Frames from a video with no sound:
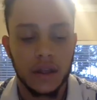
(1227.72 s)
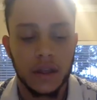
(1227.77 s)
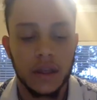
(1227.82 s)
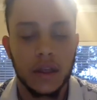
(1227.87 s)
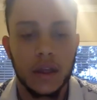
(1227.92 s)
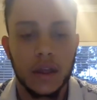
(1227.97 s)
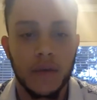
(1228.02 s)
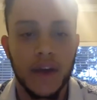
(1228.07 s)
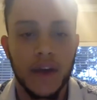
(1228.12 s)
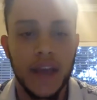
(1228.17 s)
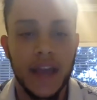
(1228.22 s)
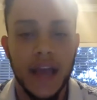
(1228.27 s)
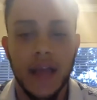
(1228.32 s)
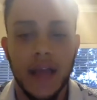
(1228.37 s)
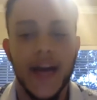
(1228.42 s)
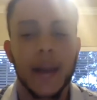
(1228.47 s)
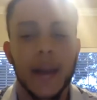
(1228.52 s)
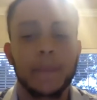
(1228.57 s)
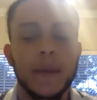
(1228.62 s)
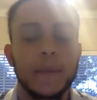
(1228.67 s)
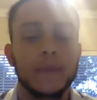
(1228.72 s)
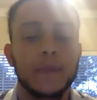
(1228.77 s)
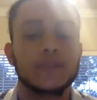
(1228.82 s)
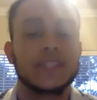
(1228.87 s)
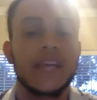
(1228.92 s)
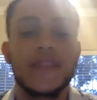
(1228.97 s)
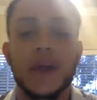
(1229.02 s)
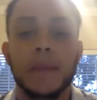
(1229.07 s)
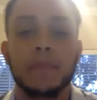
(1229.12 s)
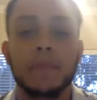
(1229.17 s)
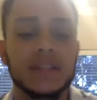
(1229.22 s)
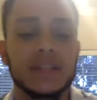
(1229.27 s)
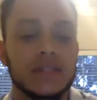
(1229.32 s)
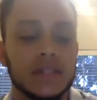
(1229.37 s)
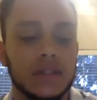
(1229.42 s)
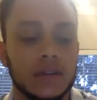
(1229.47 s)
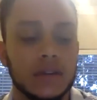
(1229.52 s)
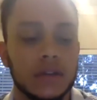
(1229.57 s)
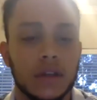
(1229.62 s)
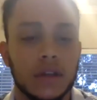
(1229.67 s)
right? A lot of people say they're busy,
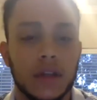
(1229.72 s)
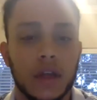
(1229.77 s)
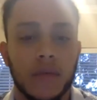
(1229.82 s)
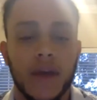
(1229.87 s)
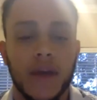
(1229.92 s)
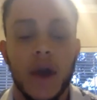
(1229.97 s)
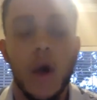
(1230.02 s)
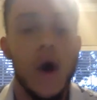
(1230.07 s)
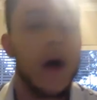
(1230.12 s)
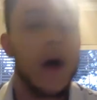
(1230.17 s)
right? Oh, I'm